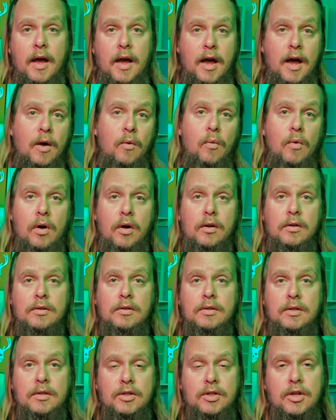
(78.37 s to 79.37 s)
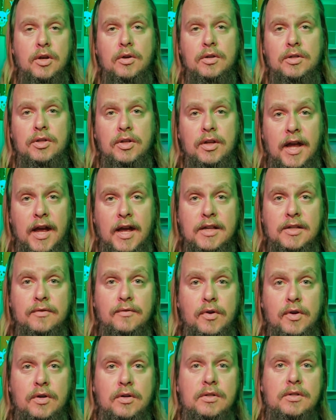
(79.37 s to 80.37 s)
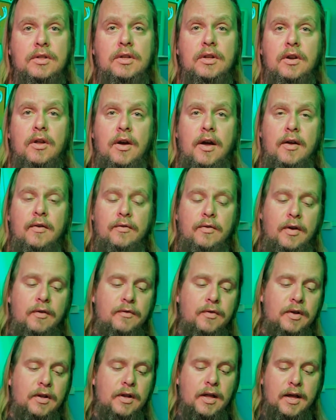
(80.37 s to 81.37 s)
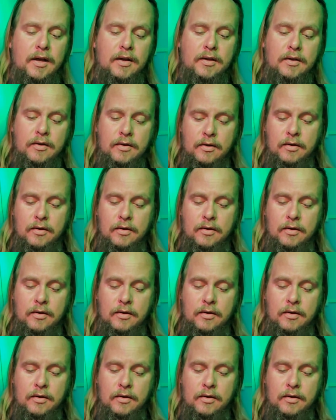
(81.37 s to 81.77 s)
I want to show it to you guys first. I feel like